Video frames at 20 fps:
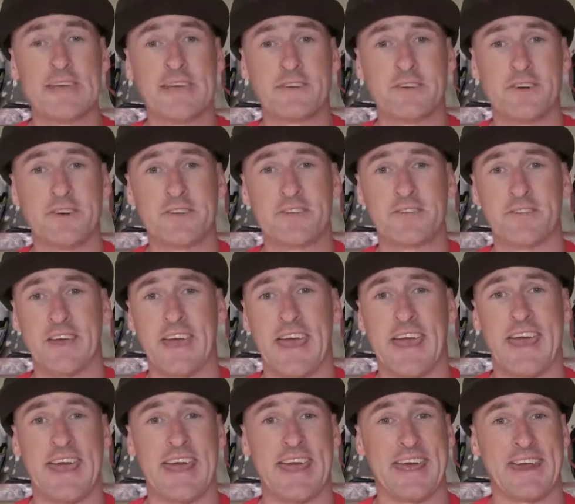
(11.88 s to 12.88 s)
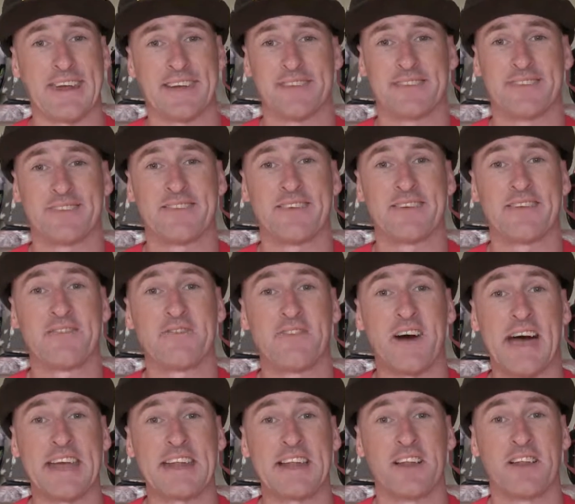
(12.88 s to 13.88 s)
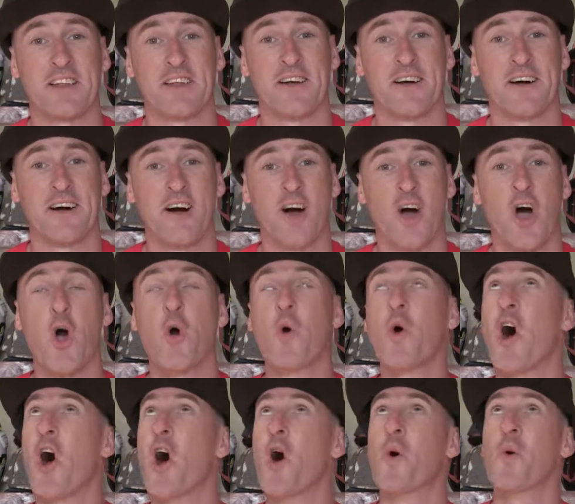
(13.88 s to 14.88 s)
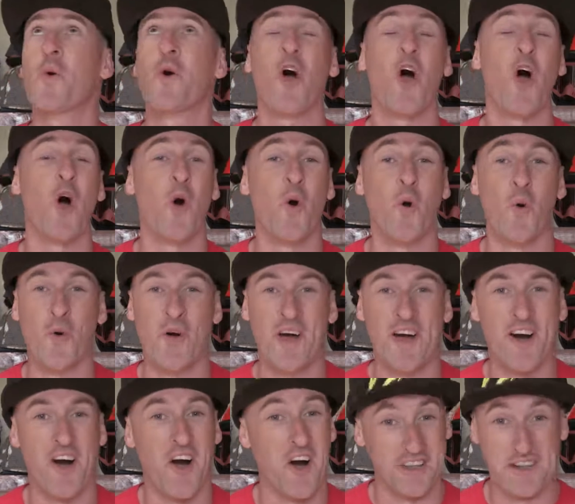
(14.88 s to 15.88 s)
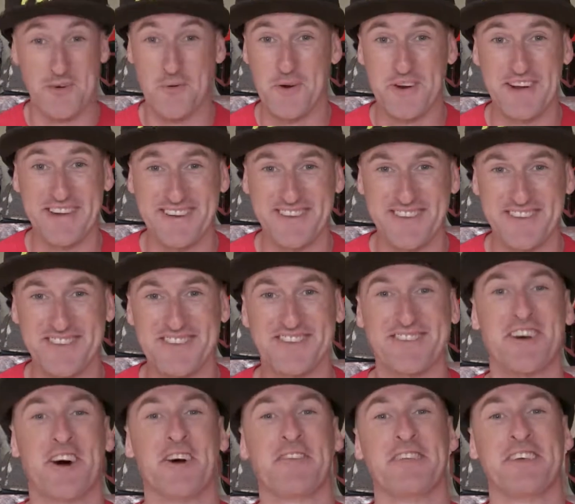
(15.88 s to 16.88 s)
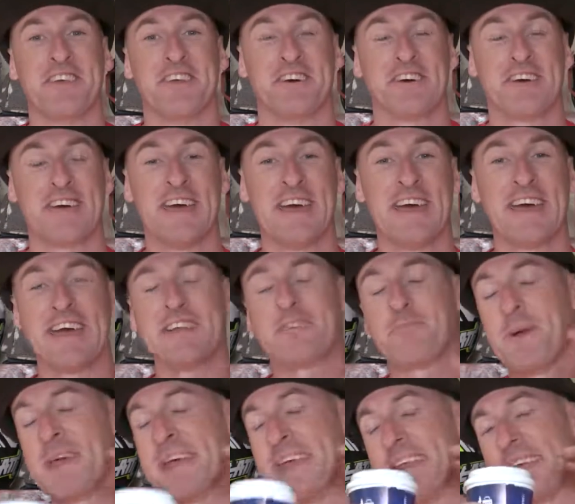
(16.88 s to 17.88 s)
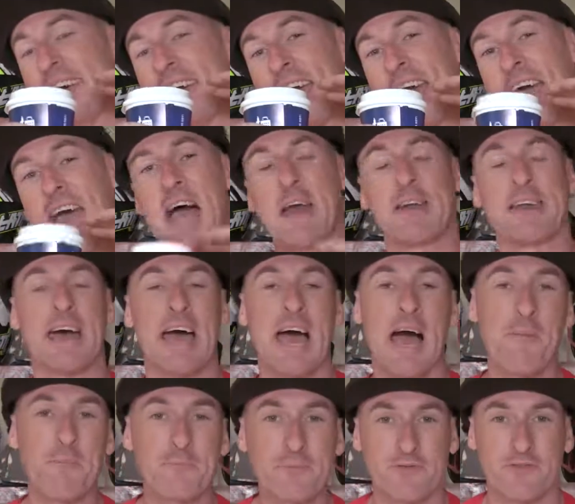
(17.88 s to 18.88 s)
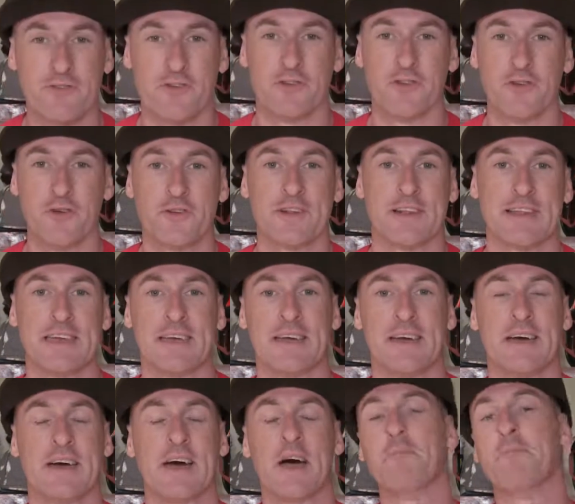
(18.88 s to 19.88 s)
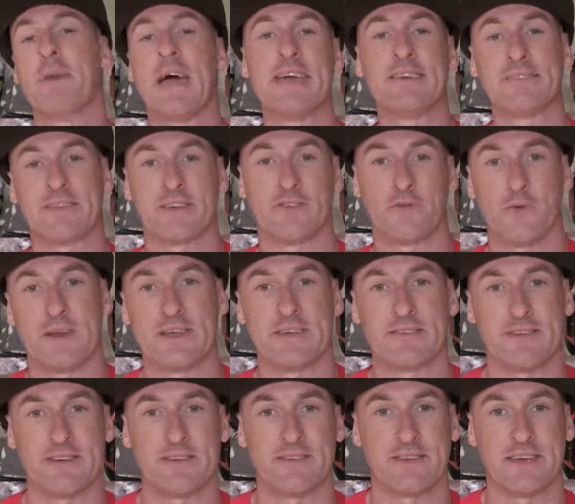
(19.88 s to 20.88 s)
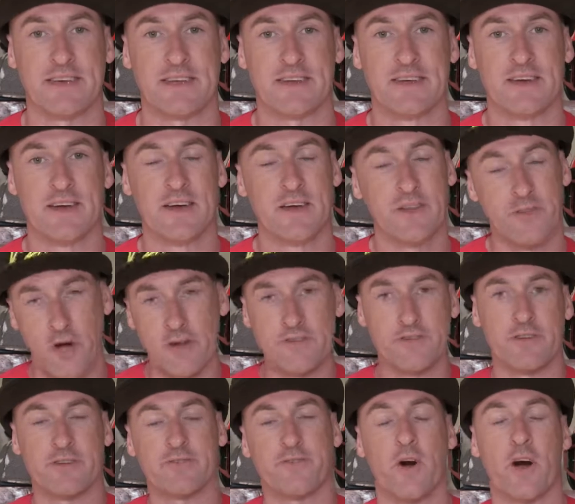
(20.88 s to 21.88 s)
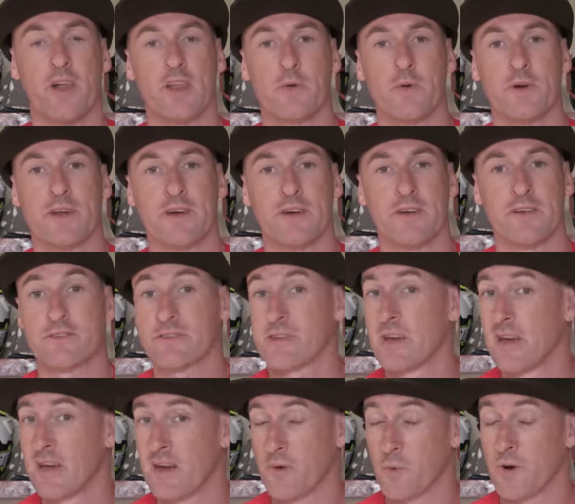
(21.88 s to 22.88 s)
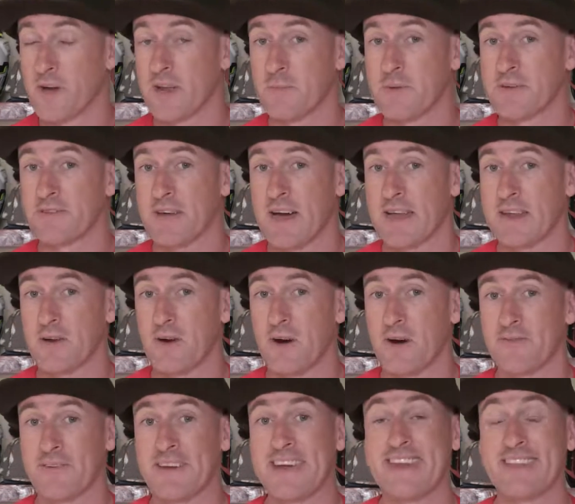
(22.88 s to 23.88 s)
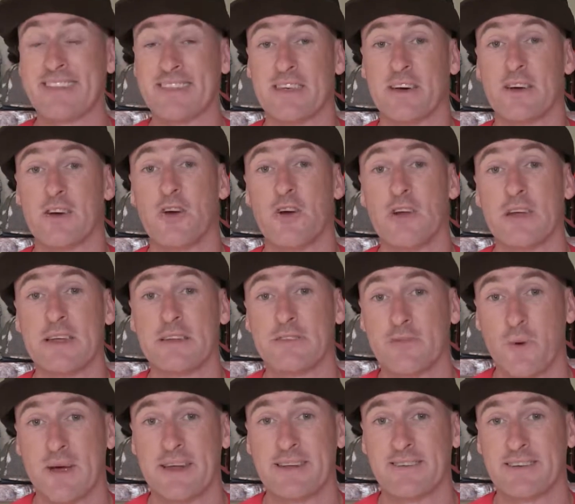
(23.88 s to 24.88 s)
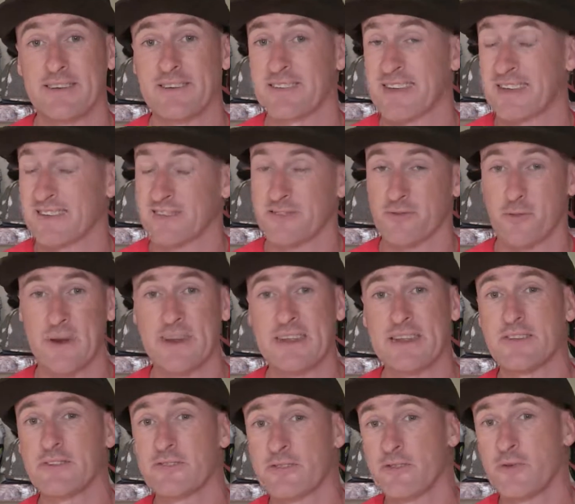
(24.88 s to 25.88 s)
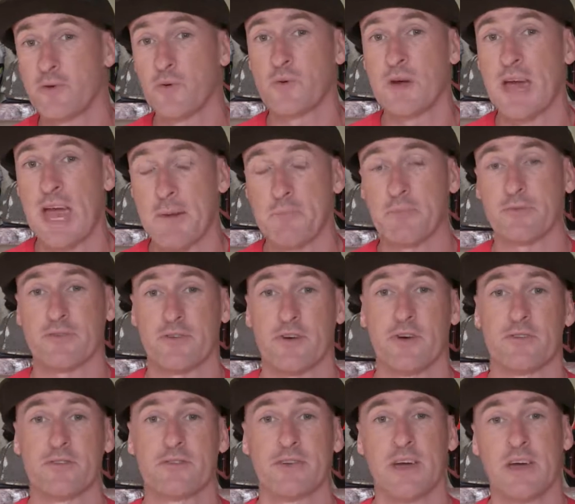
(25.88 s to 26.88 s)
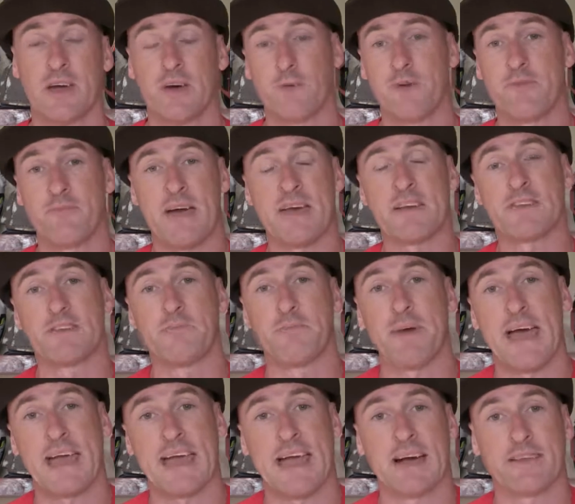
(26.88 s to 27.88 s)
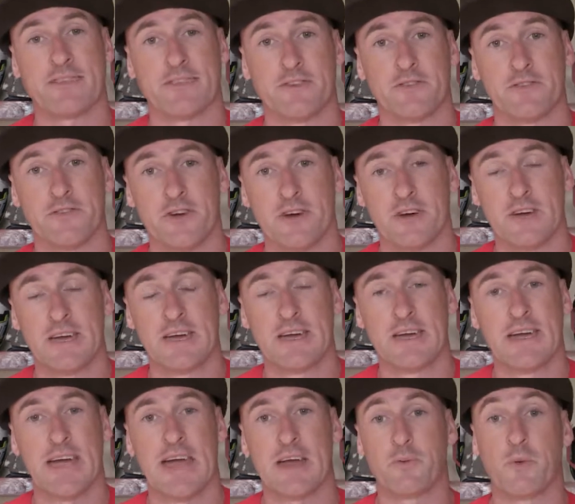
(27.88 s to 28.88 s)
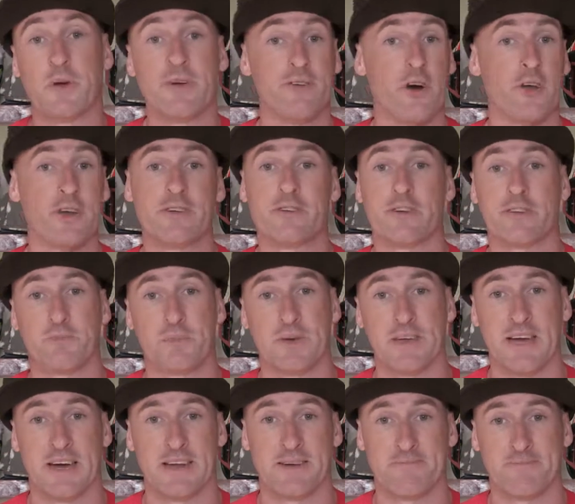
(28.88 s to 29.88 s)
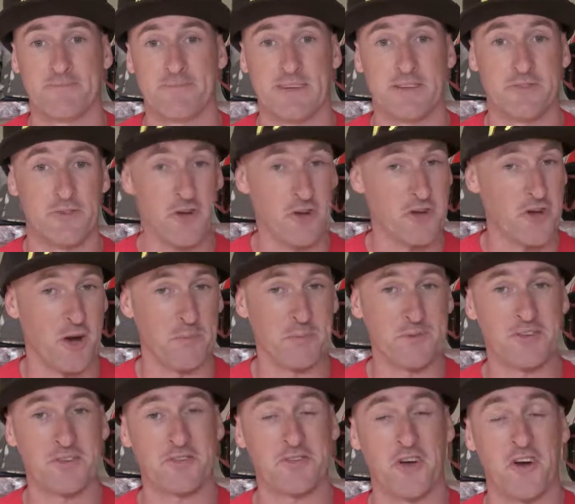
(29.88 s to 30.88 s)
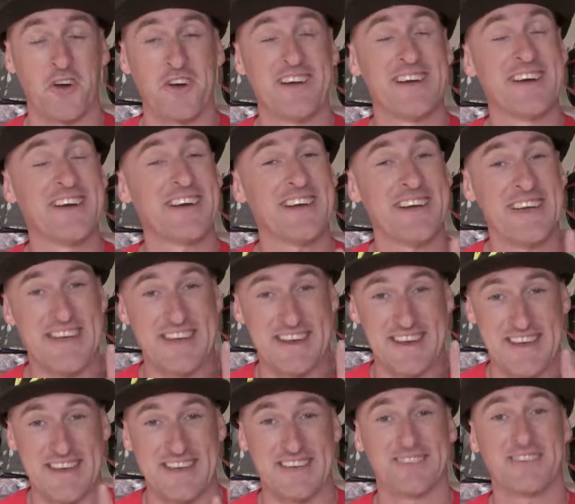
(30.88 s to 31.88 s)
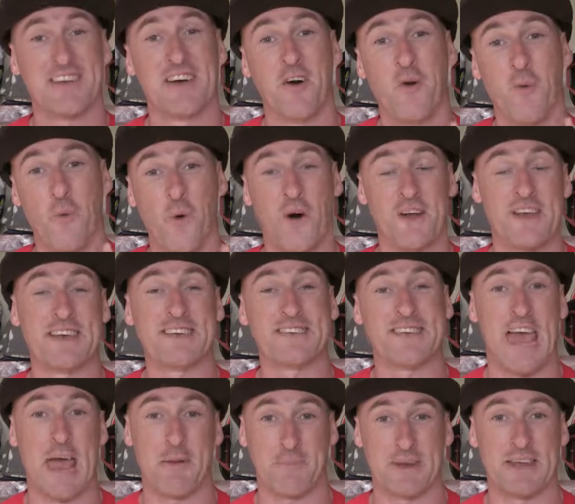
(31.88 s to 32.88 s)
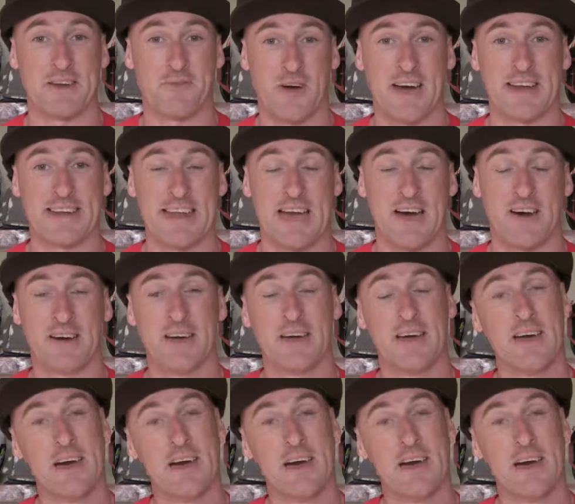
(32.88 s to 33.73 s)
E-Dirt and final ho ho ho Hollywood Hills of the year. It's been an absolutely amazing 2016, not just for Hollywood Hills. We're going to be signing off in the early 20s. That's 22 episodes we've managed to bang out this year, and we've only just begun. It's not a Carpenter song. It is what is happening right now.